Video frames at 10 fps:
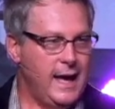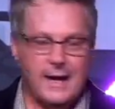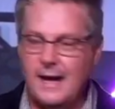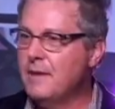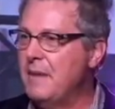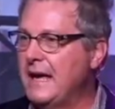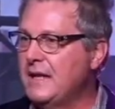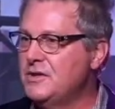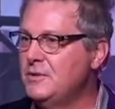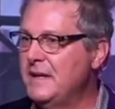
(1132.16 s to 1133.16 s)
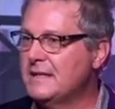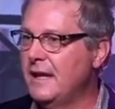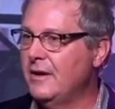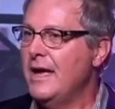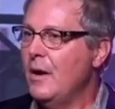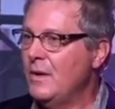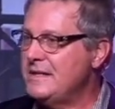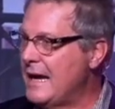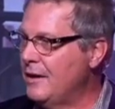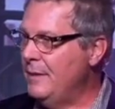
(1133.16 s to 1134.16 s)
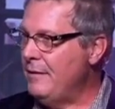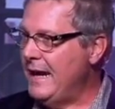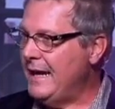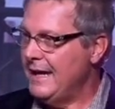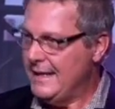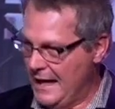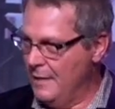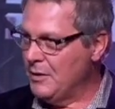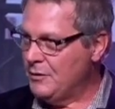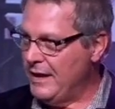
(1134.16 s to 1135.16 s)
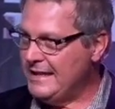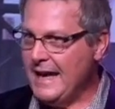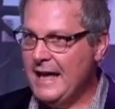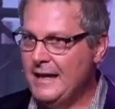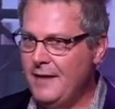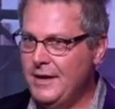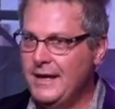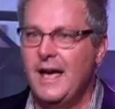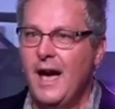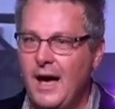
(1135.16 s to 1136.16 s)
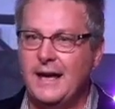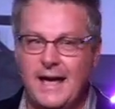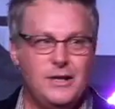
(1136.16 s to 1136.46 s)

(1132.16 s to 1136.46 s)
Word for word: And I come back in 2 minutes later. When's that going to be ready? Is that almost ready to take out of the oven?